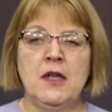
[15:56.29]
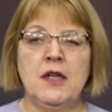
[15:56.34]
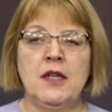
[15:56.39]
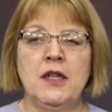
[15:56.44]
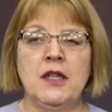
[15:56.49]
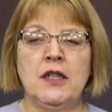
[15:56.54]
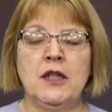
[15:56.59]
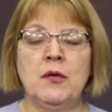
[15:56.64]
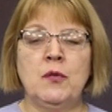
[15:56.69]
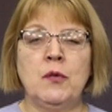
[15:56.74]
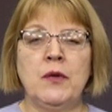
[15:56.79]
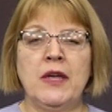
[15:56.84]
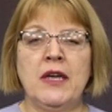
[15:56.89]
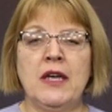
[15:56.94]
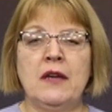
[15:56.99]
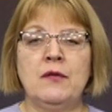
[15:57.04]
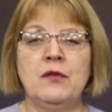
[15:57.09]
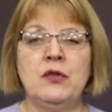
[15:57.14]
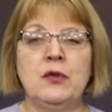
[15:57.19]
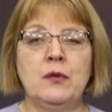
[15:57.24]
Uh, we
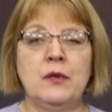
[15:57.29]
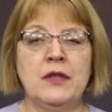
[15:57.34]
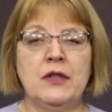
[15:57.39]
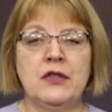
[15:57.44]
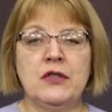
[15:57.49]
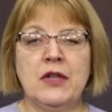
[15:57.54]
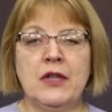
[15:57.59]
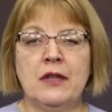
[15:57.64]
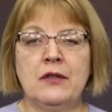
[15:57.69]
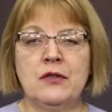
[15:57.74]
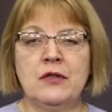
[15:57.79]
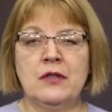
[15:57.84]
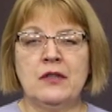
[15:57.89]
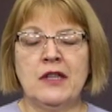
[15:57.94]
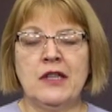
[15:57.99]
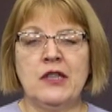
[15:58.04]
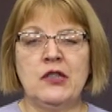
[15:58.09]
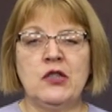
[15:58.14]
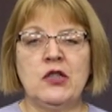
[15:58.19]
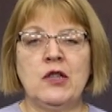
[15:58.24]
have Julia Child's
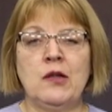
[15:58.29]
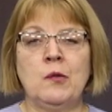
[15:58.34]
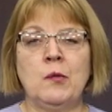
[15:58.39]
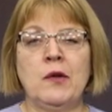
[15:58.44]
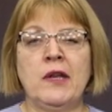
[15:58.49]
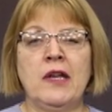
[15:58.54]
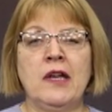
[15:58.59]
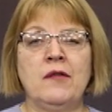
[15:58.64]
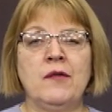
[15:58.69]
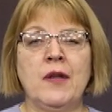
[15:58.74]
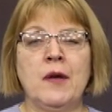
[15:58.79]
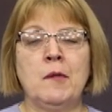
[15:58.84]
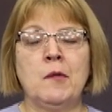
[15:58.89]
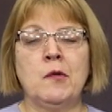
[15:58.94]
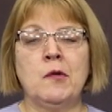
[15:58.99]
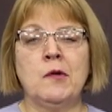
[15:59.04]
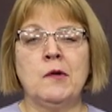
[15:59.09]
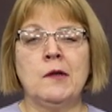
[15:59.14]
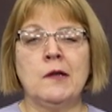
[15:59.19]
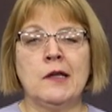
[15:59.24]
Kitchen. We have
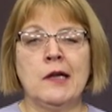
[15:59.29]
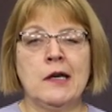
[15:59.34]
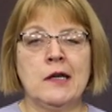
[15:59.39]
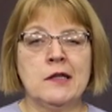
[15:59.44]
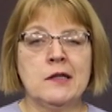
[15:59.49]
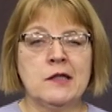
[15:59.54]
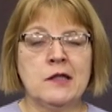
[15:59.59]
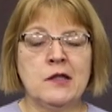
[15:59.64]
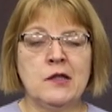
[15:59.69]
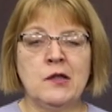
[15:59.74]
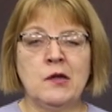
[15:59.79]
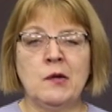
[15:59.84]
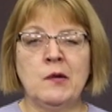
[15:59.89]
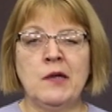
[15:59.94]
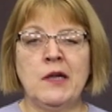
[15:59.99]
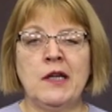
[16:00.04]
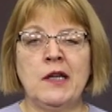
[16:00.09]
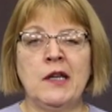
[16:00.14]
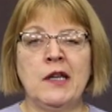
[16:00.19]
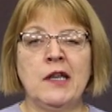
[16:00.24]
Emeril Lagasse
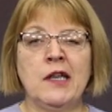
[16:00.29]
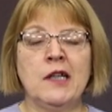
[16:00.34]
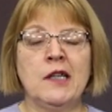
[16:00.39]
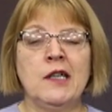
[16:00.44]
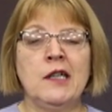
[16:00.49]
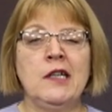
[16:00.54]
donating